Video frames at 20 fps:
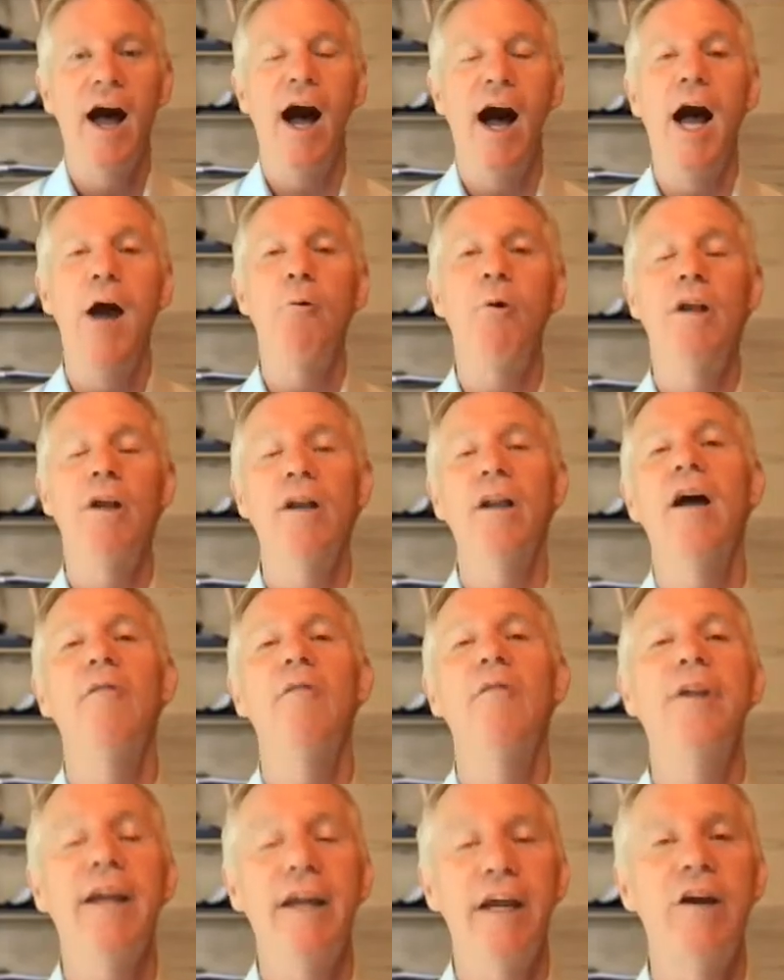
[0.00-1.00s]
I would
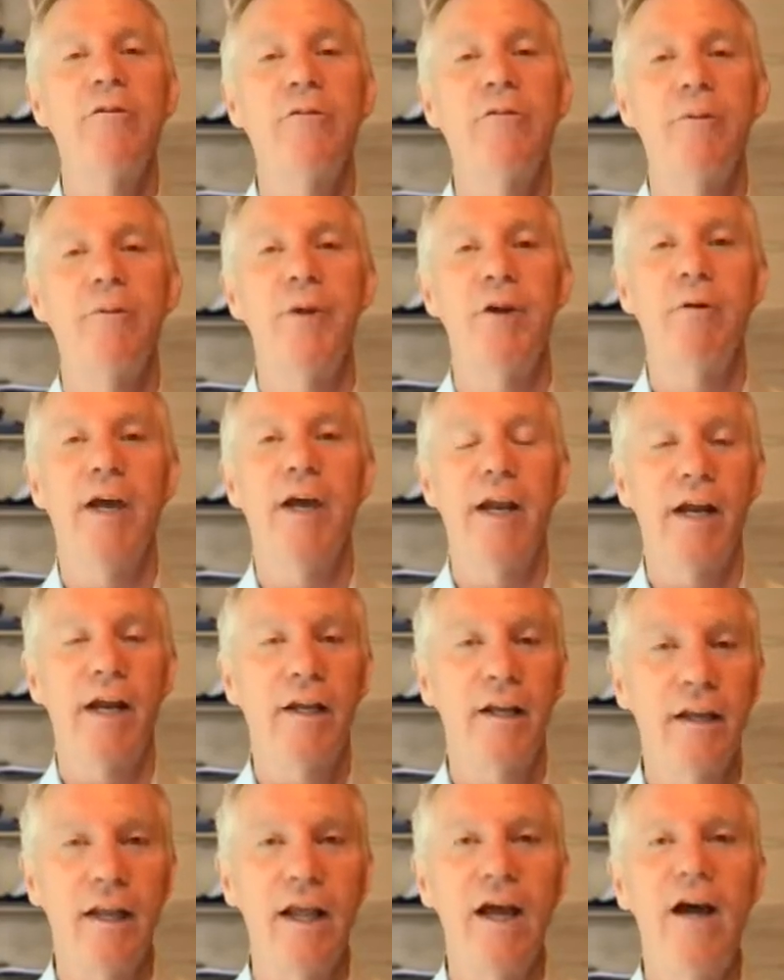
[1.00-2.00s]
love to hear from you, and I'd
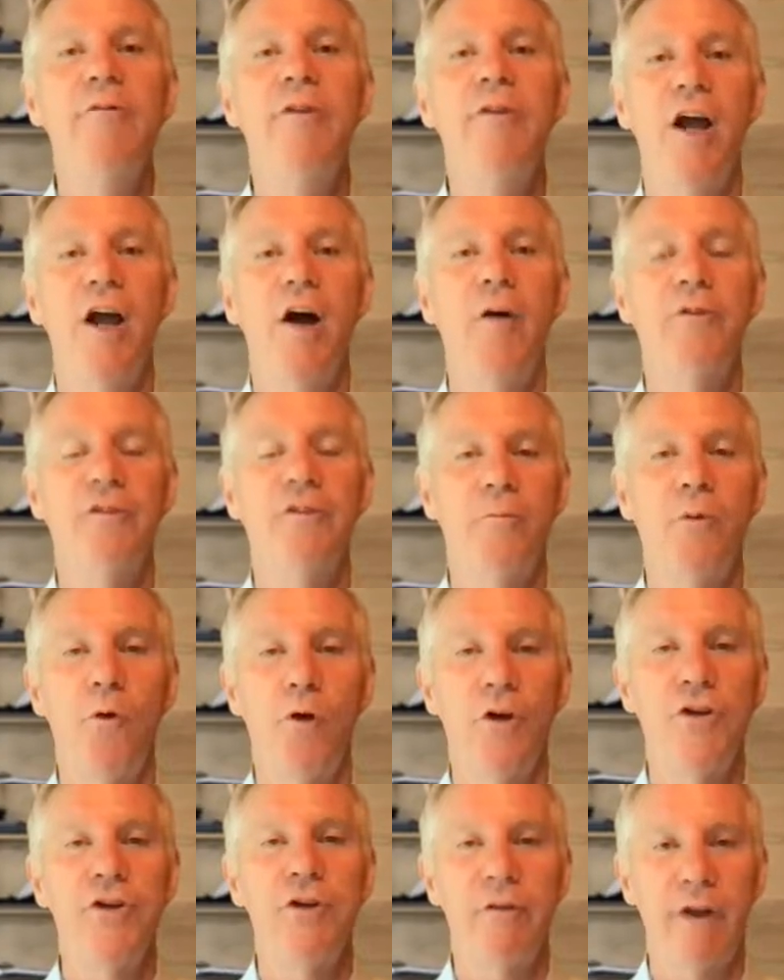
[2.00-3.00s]
love to help
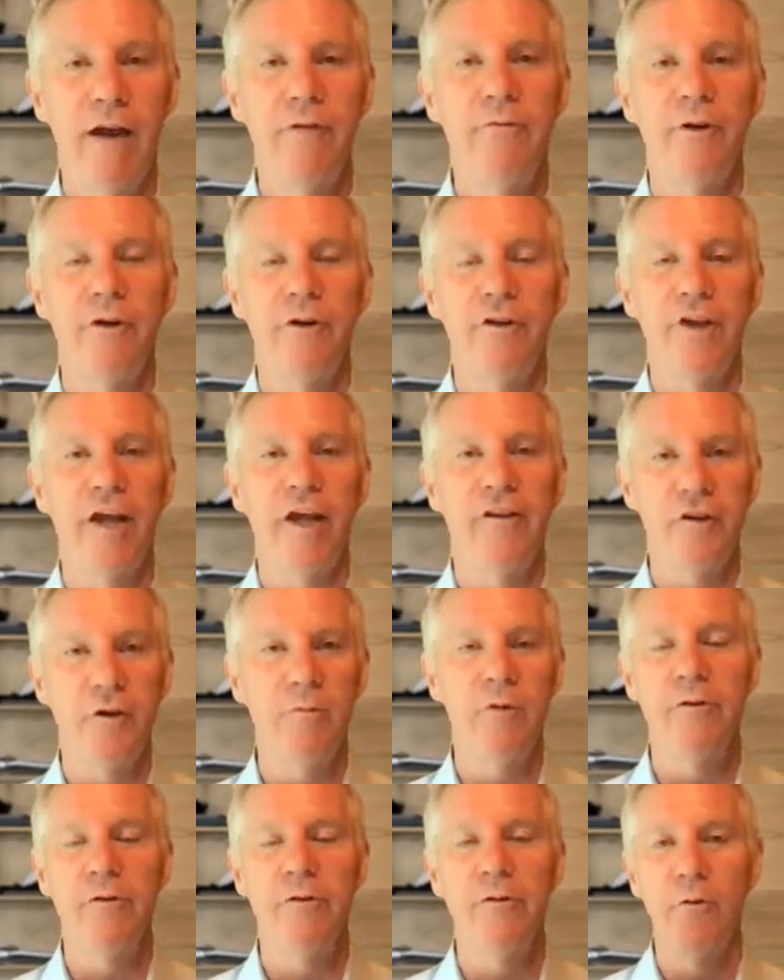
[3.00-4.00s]
support your efforts as you
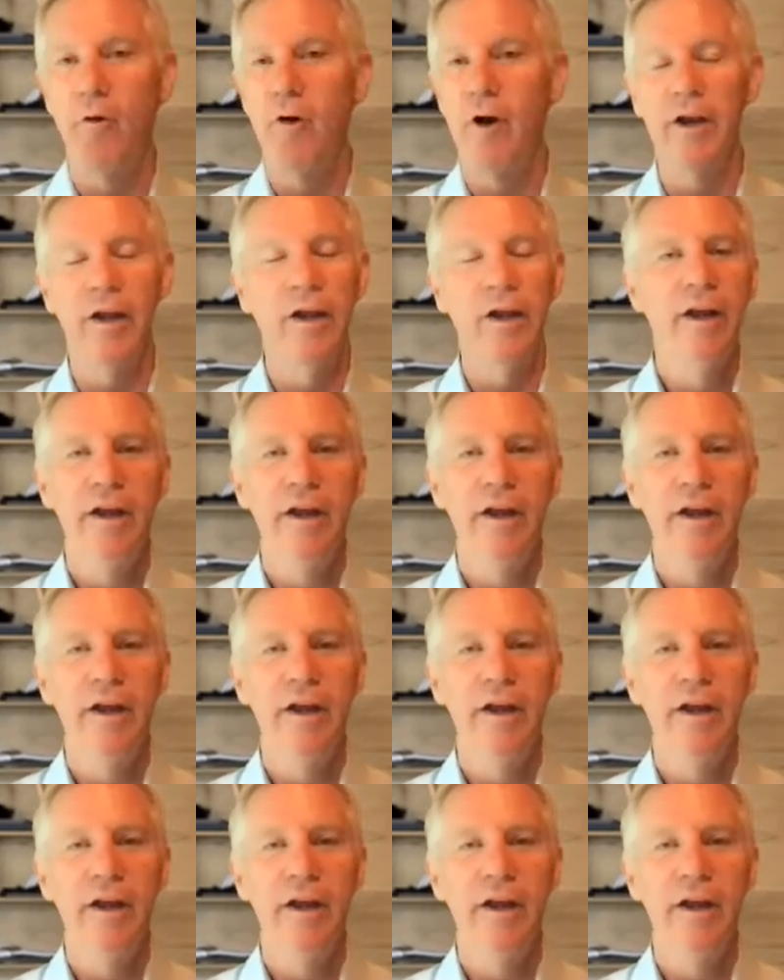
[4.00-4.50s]
move forward.